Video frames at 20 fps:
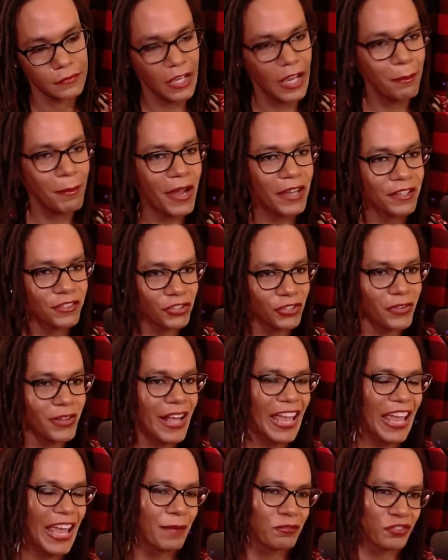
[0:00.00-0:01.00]
In my soul,
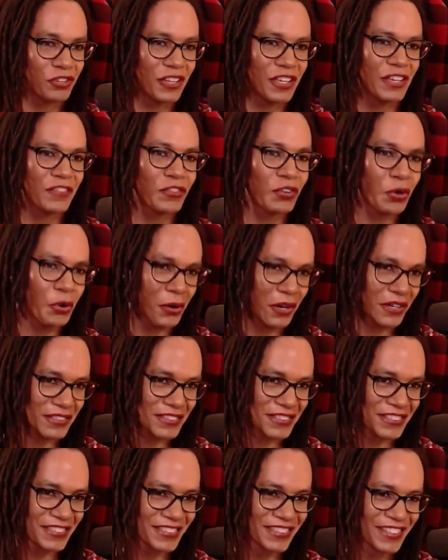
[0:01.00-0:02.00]
I am Tricky, of
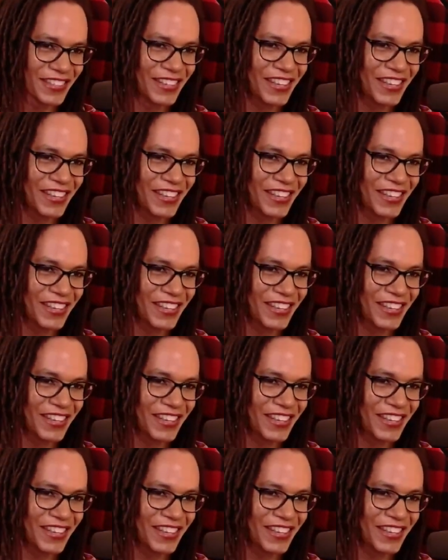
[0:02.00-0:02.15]
course.